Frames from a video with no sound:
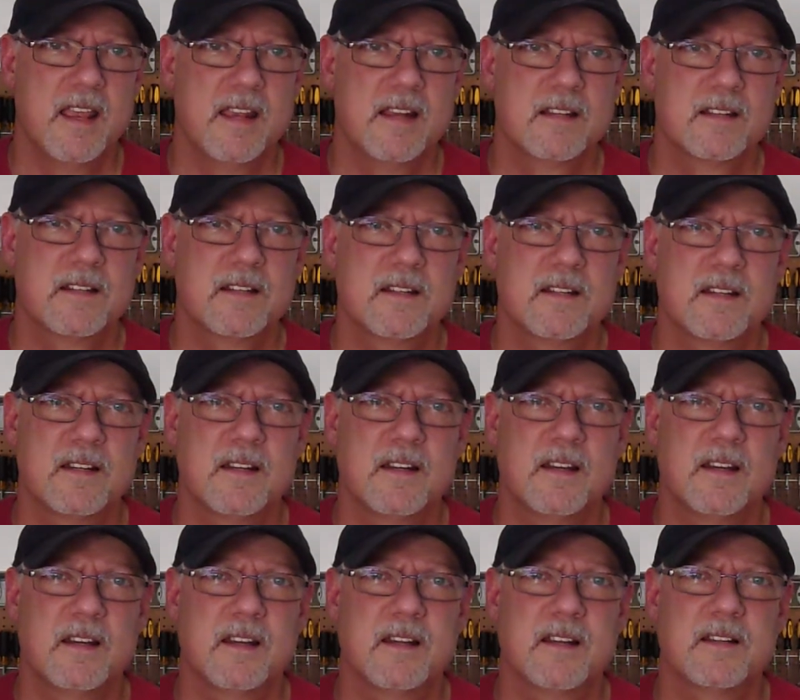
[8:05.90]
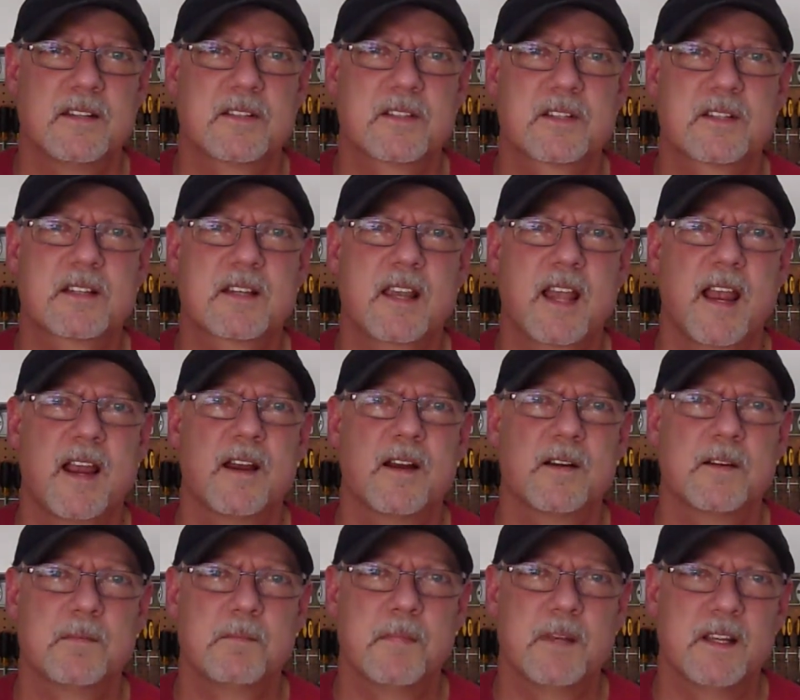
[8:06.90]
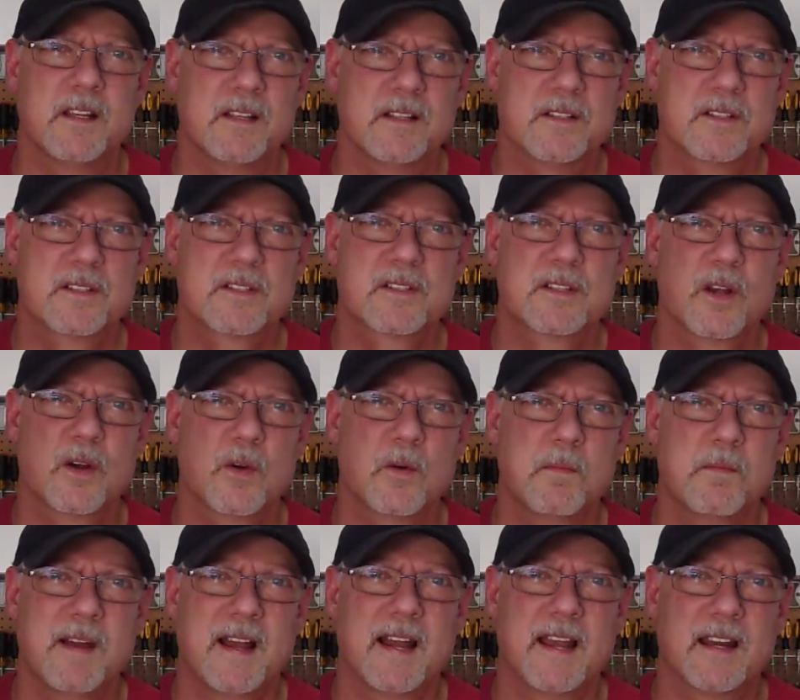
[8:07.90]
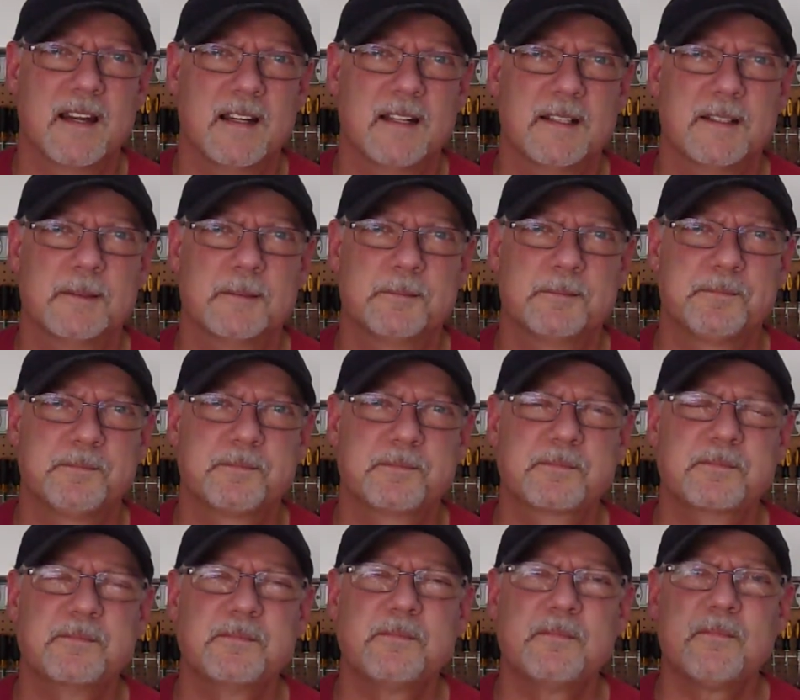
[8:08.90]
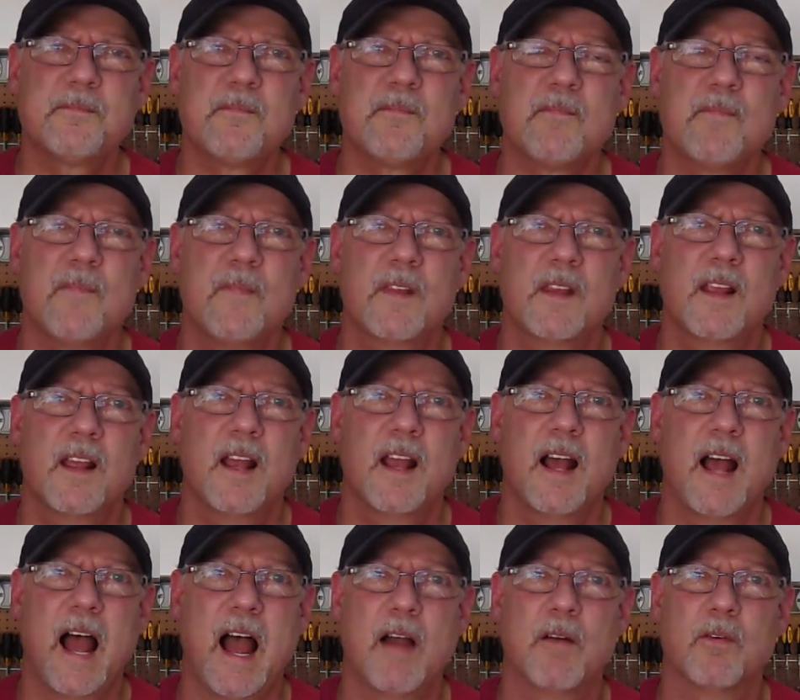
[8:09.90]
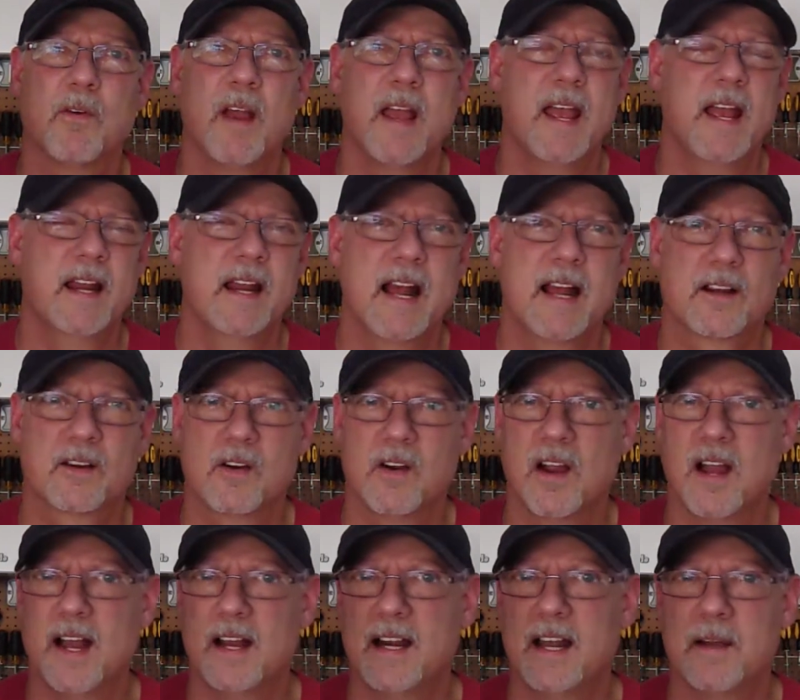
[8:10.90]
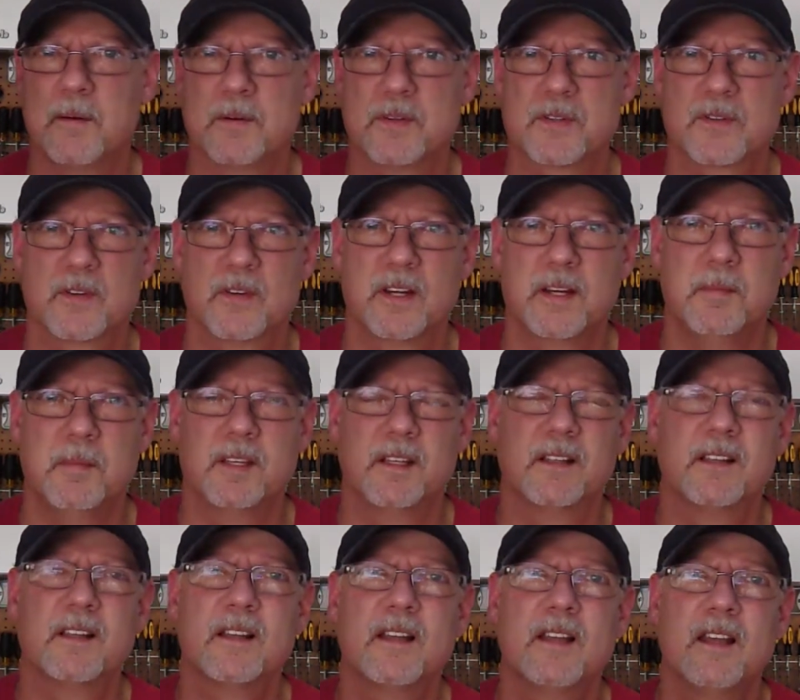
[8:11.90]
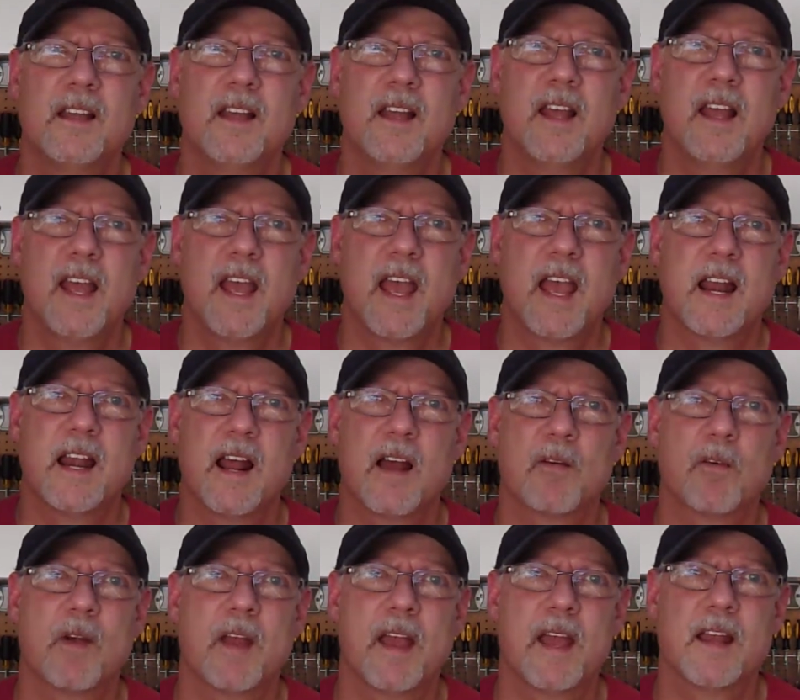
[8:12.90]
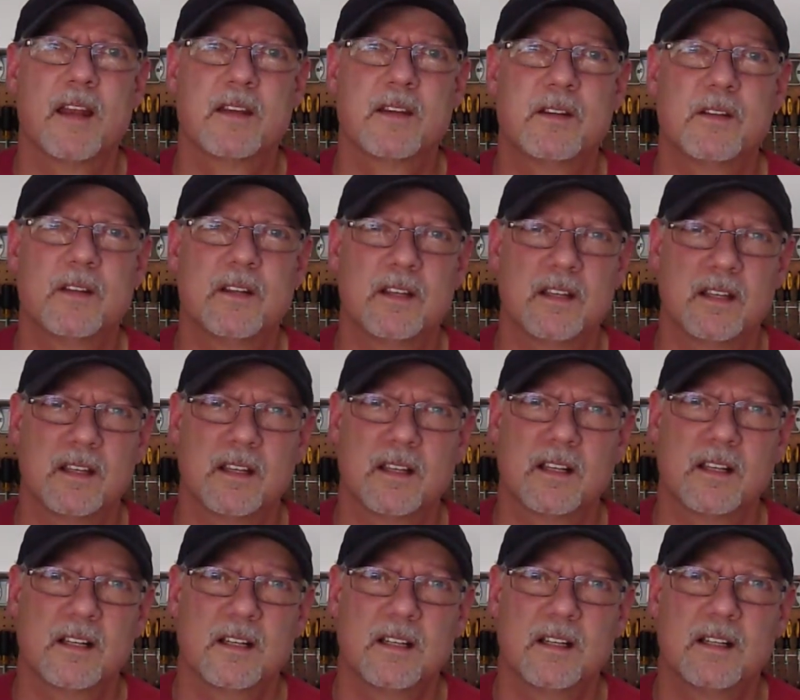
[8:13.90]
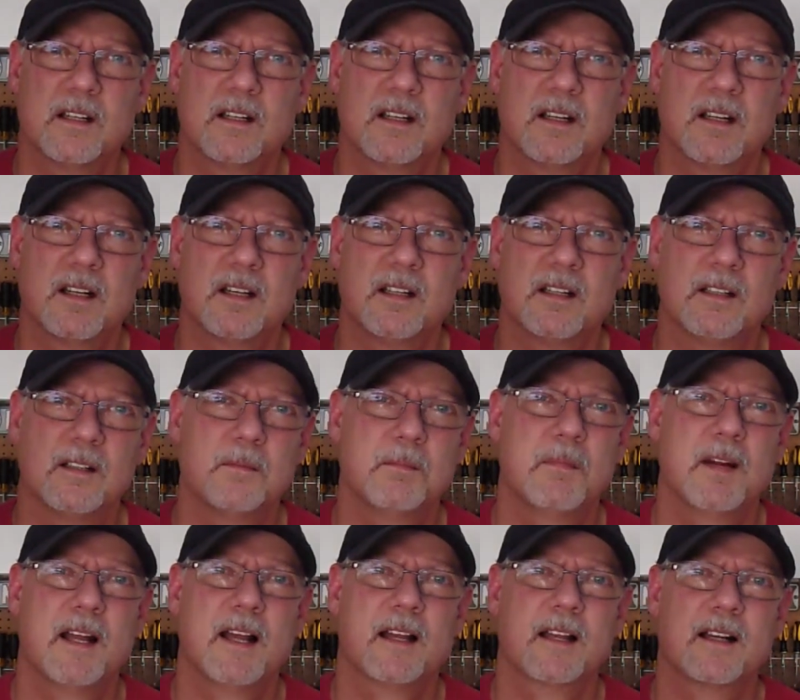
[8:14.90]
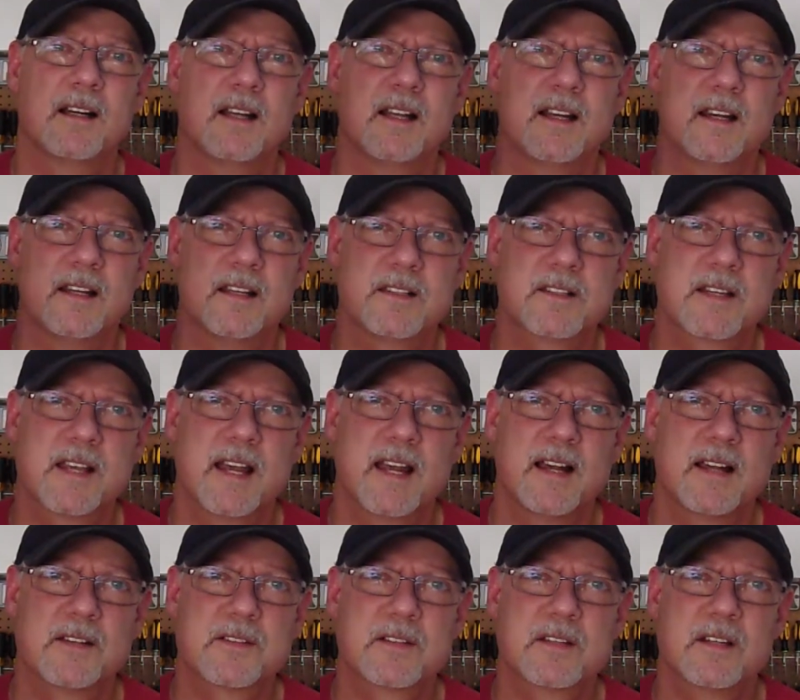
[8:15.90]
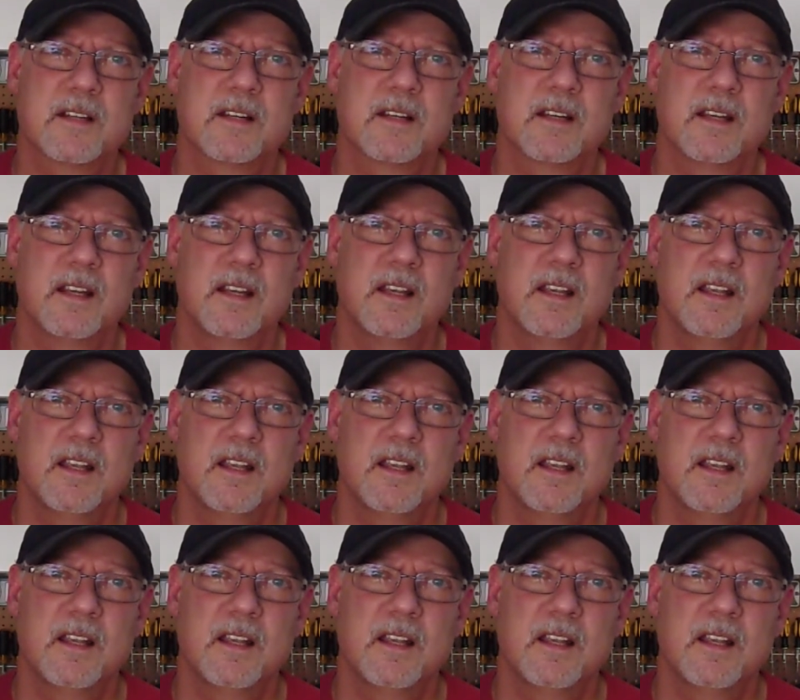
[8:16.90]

It scared me so badly. I ran, I cried, I was screaming, and I ran to the little black lady's house and